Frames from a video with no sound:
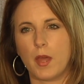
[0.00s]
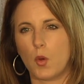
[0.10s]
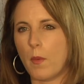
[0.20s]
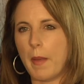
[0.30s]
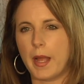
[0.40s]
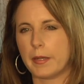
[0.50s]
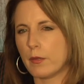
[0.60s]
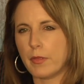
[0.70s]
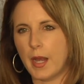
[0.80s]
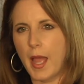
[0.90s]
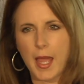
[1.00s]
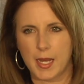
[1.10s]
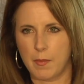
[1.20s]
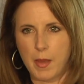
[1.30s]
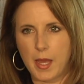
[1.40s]
a reminder that I had
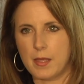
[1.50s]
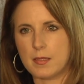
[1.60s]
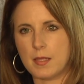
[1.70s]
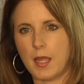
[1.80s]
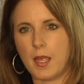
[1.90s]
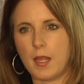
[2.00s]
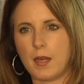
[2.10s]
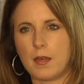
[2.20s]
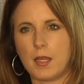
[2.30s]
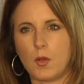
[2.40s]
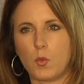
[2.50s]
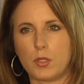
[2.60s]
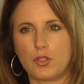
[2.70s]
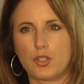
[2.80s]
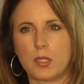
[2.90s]
MS, and it
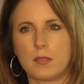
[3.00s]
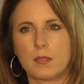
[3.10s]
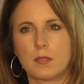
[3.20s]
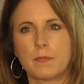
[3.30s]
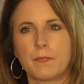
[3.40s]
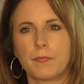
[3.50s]
was just,